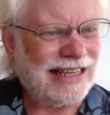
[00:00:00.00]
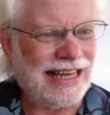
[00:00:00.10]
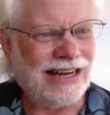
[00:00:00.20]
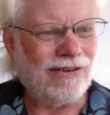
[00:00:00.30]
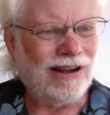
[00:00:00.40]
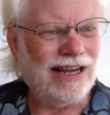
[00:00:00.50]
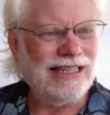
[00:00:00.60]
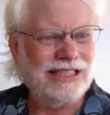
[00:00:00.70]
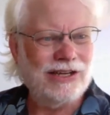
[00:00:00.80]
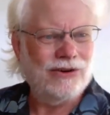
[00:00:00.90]
get it right.
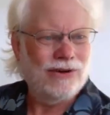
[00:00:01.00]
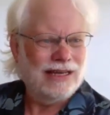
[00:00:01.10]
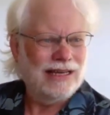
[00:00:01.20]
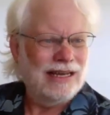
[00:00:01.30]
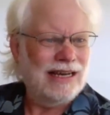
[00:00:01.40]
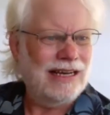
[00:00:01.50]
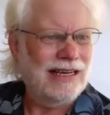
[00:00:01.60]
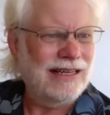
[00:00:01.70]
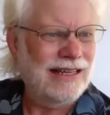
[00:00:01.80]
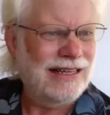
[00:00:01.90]
So,
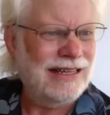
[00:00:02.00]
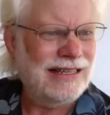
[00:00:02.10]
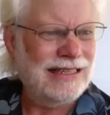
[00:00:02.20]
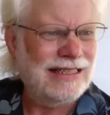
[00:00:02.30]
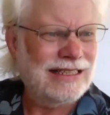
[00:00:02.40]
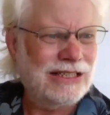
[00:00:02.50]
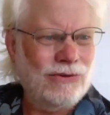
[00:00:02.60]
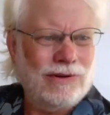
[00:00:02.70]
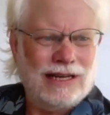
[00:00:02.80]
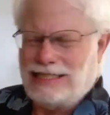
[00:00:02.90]

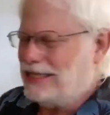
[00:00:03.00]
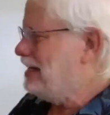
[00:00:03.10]
so let's